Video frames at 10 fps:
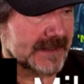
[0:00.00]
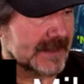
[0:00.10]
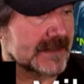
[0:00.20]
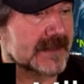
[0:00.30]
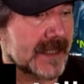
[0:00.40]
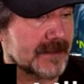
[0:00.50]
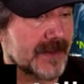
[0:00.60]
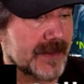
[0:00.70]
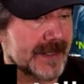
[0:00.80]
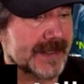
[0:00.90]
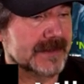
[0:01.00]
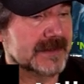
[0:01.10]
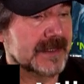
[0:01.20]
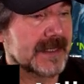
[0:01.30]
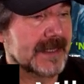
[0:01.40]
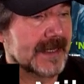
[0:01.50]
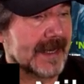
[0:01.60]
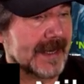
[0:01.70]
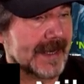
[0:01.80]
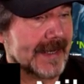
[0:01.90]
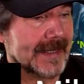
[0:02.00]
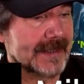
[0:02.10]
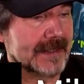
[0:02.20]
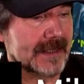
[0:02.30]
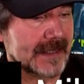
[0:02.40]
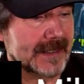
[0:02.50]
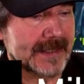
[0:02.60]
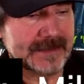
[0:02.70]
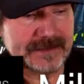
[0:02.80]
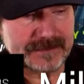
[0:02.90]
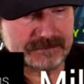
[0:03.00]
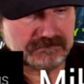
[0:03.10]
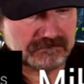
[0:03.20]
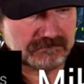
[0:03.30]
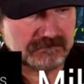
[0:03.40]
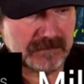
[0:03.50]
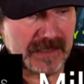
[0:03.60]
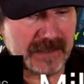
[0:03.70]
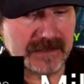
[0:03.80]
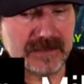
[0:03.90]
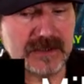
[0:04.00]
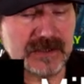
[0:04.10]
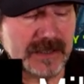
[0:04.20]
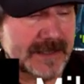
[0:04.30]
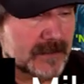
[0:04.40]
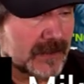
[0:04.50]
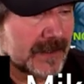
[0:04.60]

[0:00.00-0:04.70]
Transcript: these type of things. And uh, again, disclaimer,